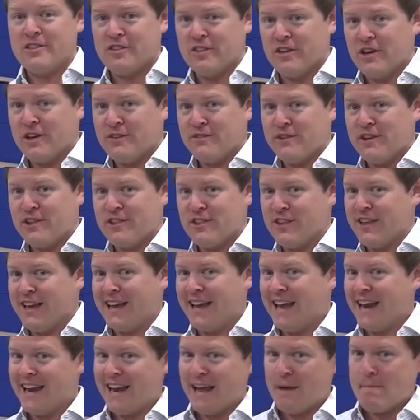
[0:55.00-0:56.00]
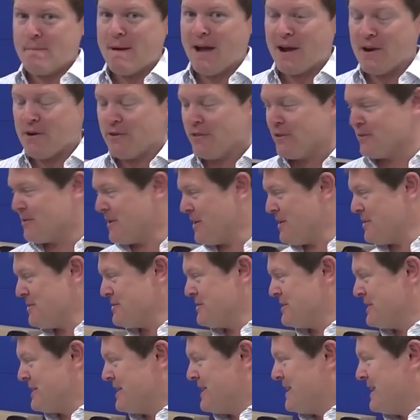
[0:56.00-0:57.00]
service and getting it back on the
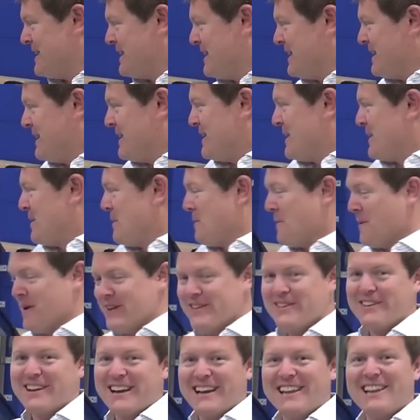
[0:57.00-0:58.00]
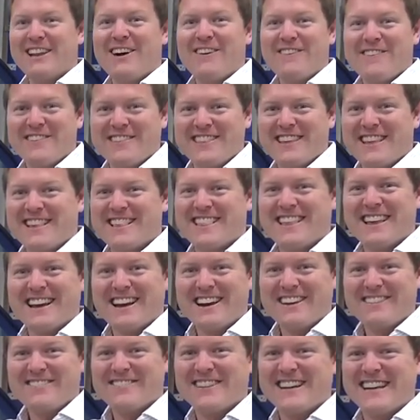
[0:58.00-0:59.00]
road. We're doing a lot with this thing,
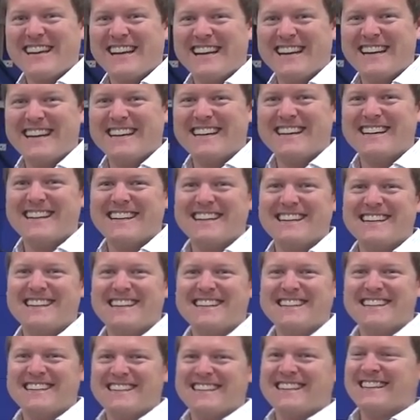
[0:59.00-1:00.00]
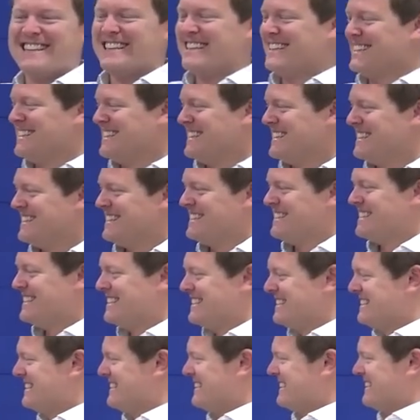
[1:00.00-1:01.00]
aren't we? I mean, we're pretty much talking
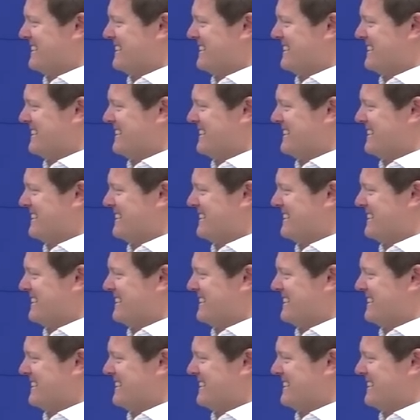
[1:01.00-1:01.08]
full